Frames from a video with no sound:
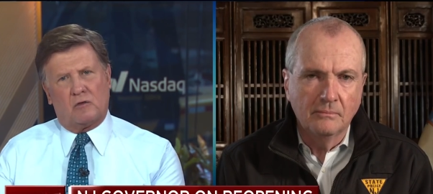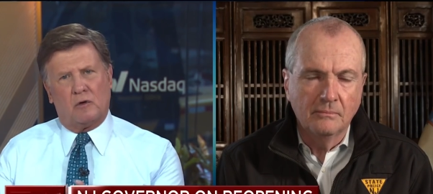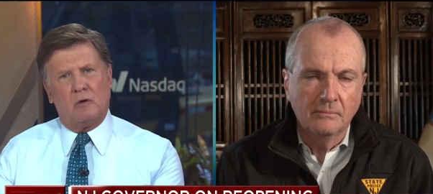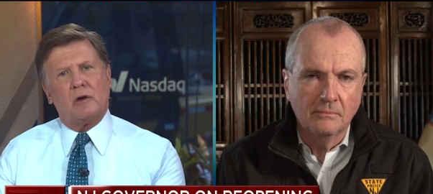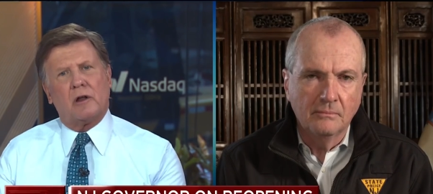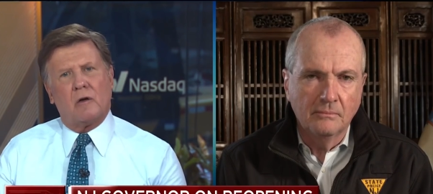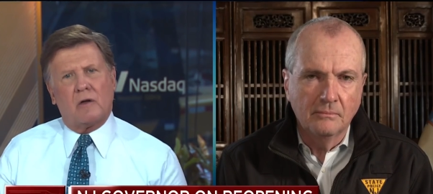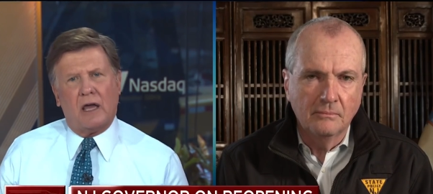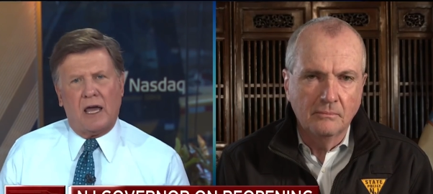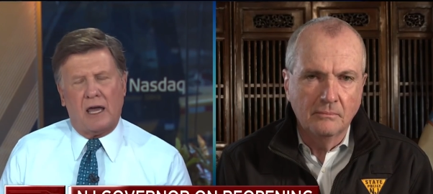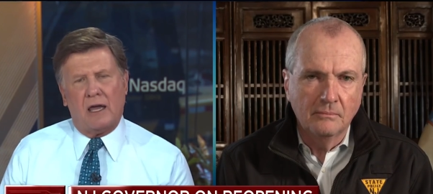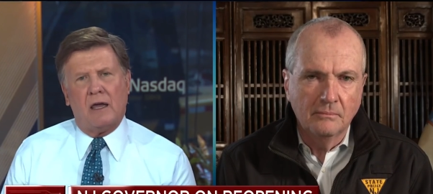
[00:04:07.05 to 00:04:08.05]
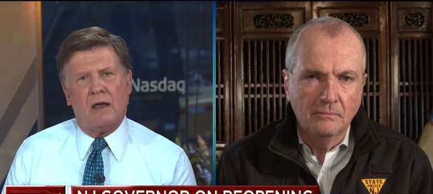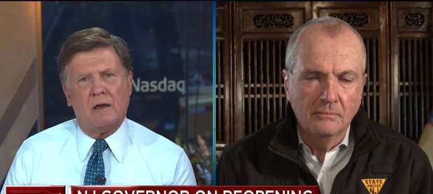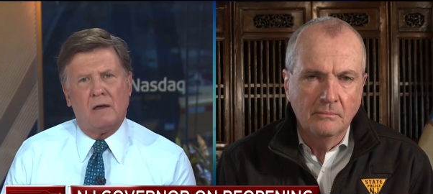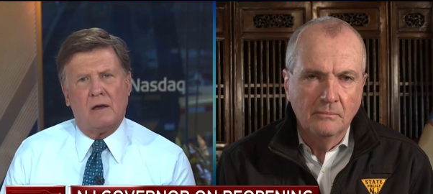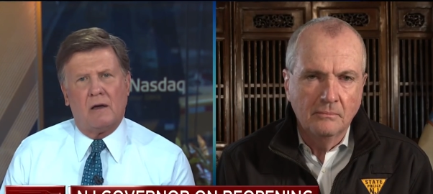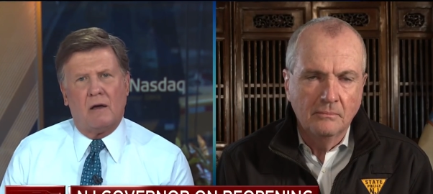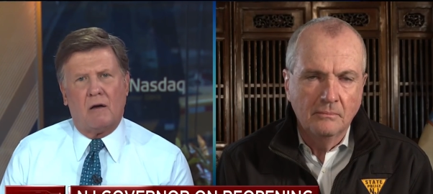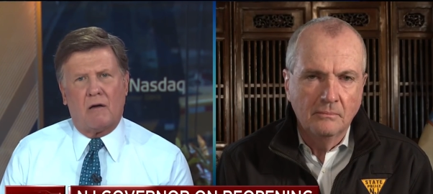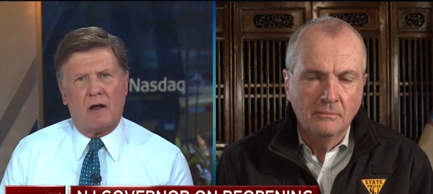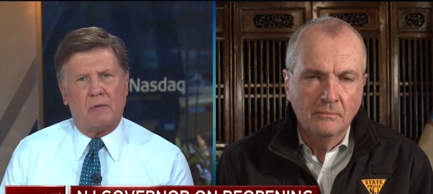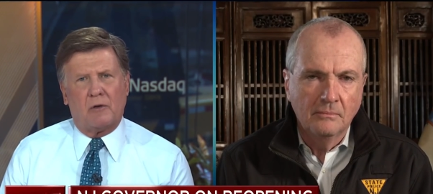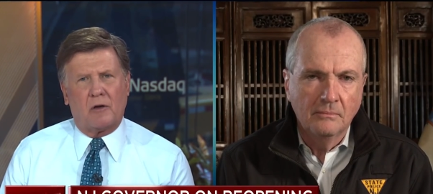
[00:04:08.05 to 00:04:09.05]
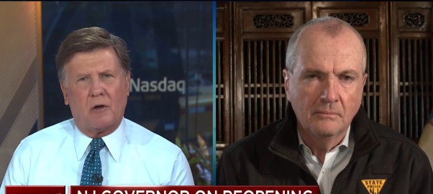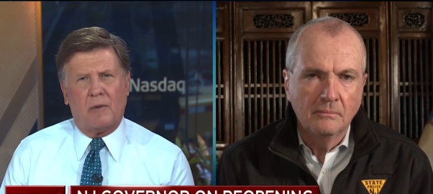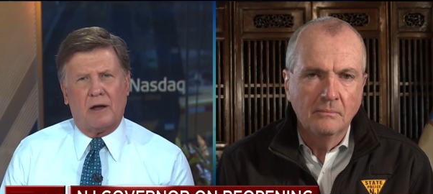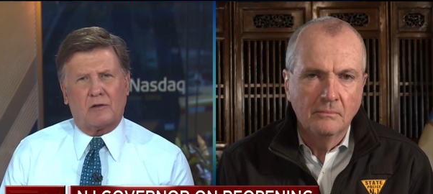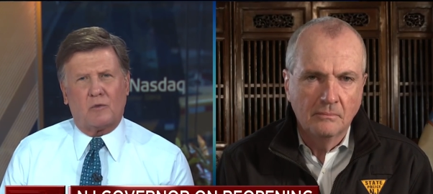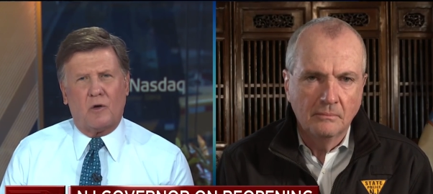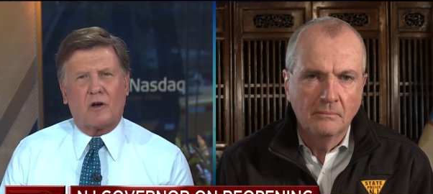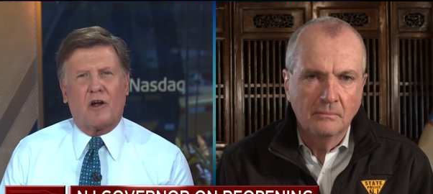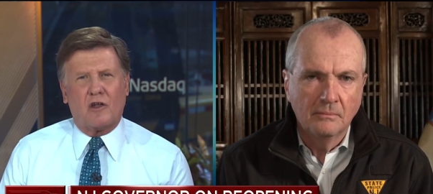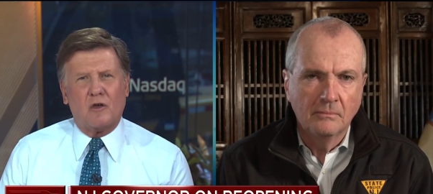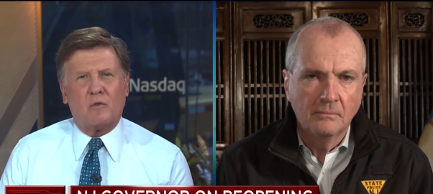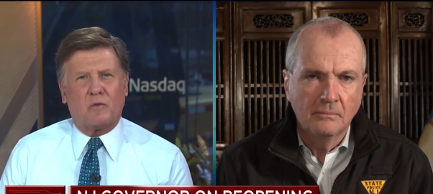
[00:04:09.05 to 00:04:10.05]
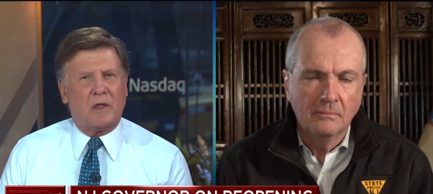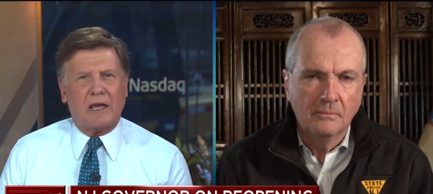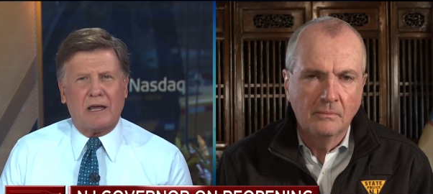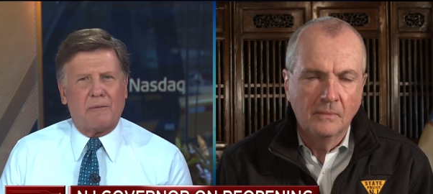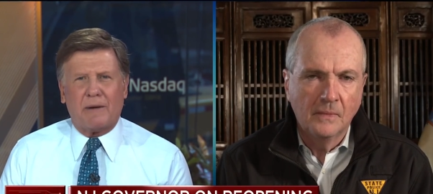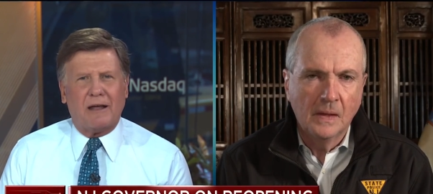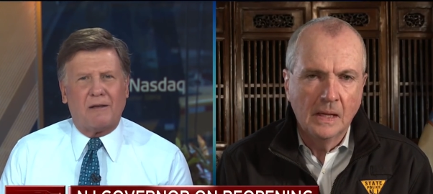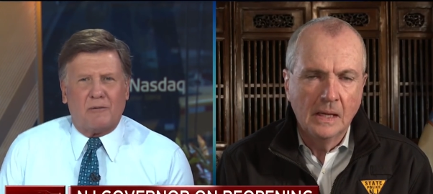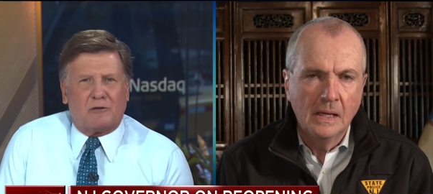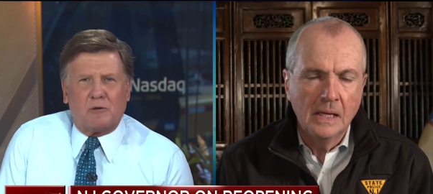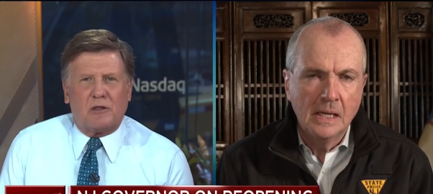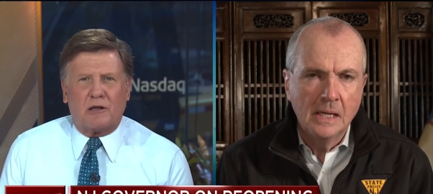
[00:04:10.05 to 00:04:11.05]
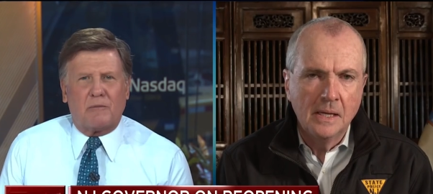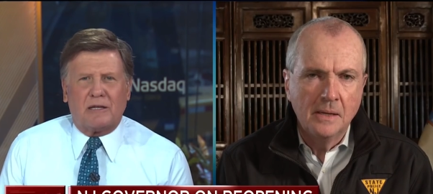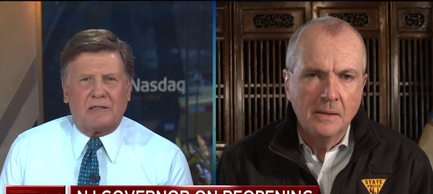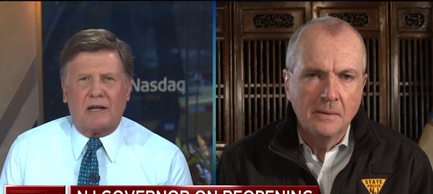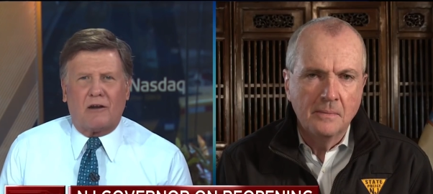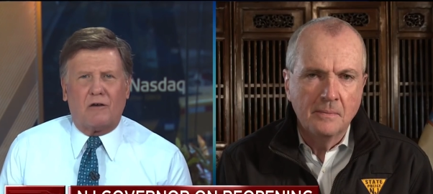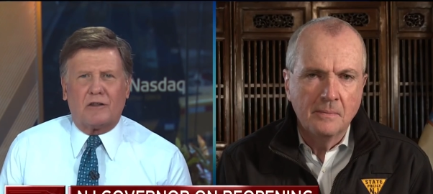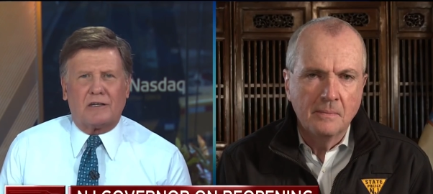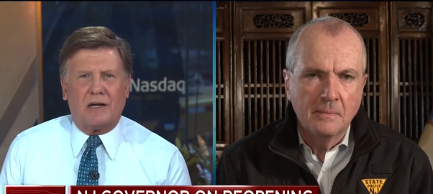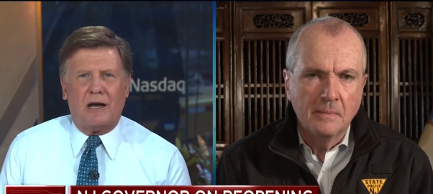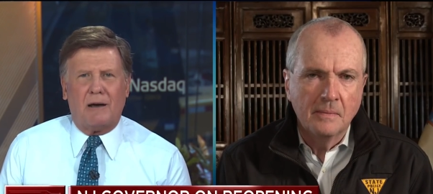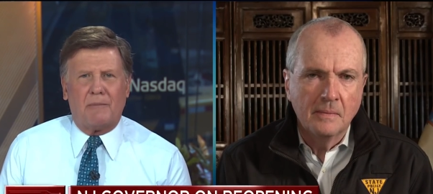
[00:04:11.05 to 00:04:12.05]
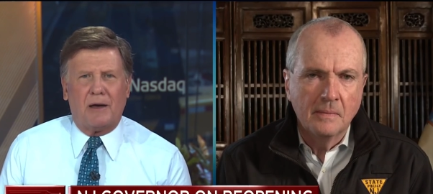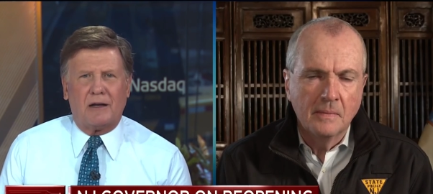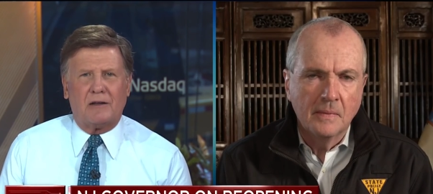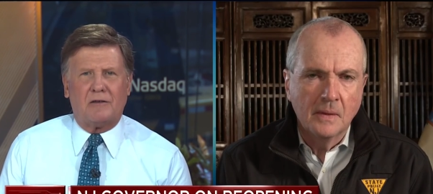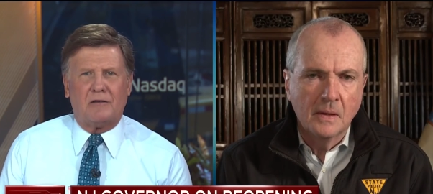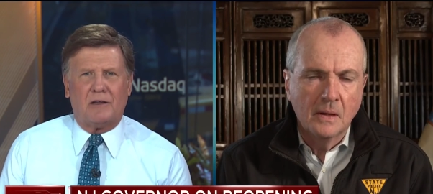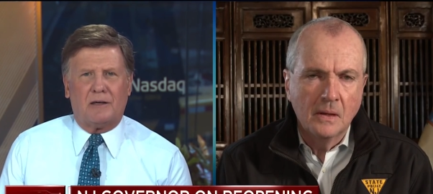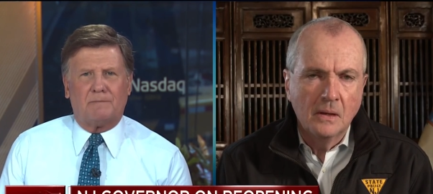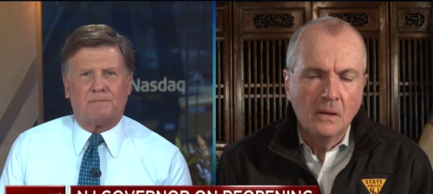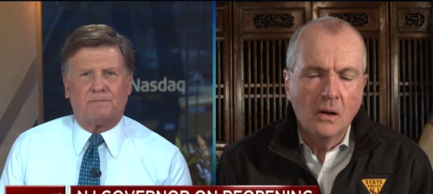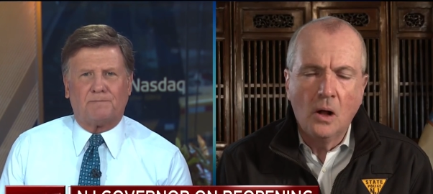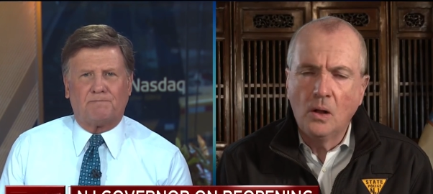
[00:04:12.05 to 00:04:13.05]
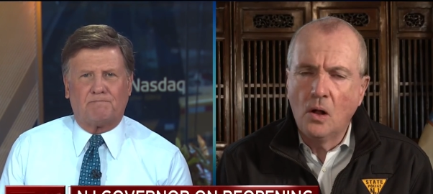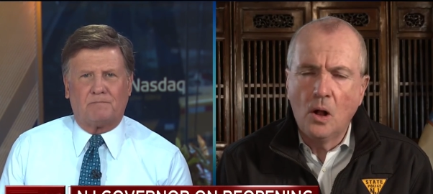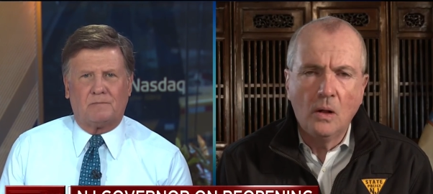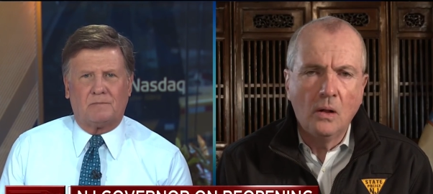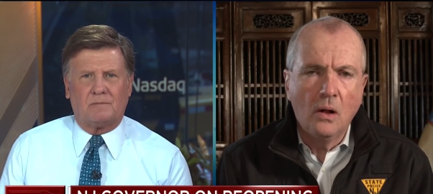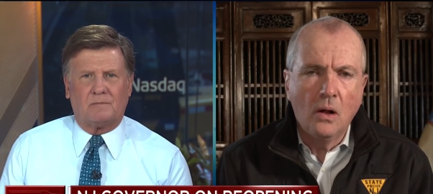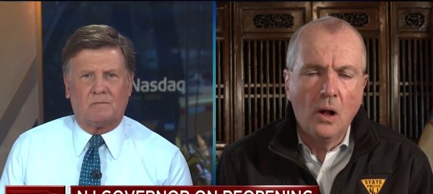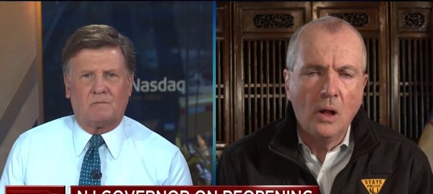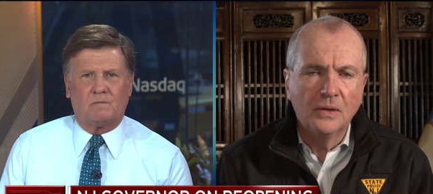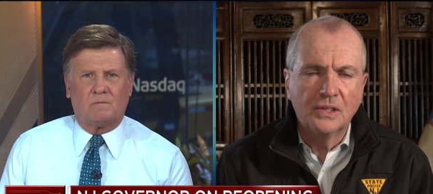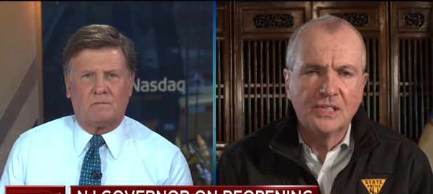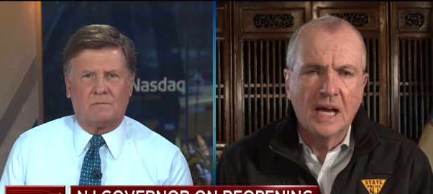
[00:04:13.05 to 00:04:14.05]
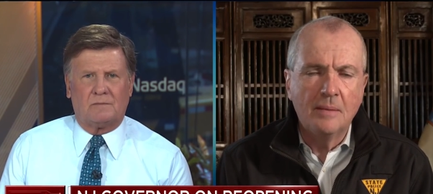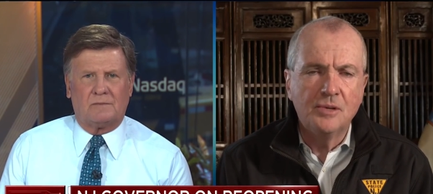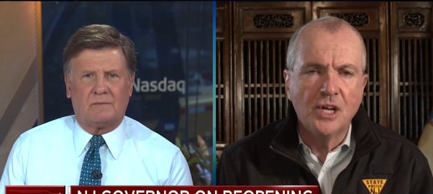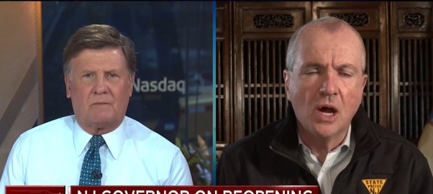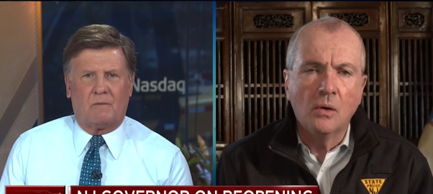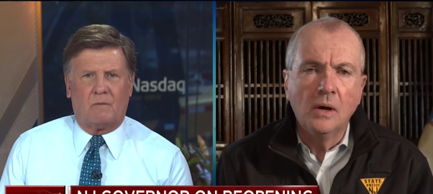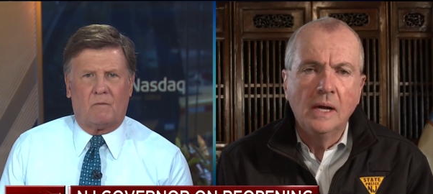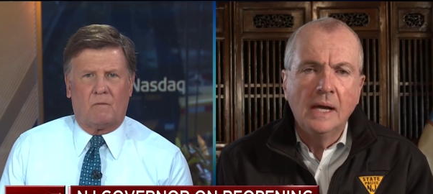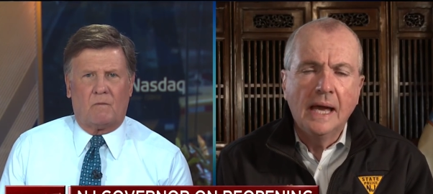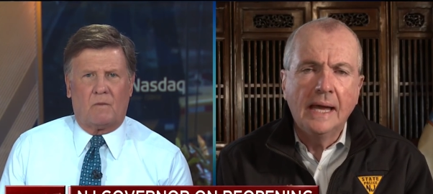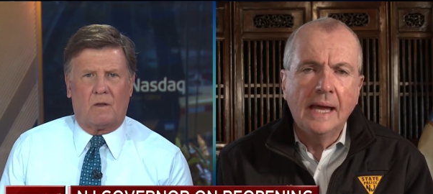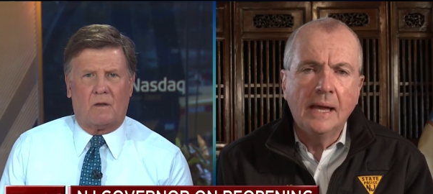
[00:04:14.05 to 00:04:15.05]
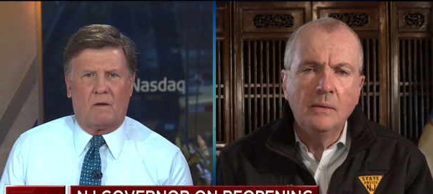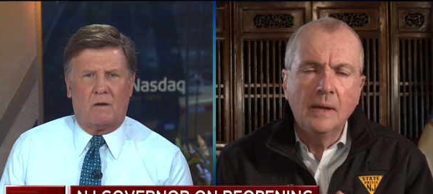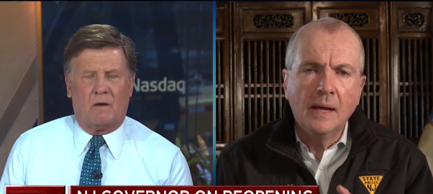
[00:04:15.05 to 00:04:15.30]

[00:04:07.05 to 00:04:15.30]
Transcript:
Speaker 1: through it okay are able to go back to work. Are you thinking about, you must be thinking about that all the time, how to do that.
Speaker 2: All, all, all the time, Joe. And, and,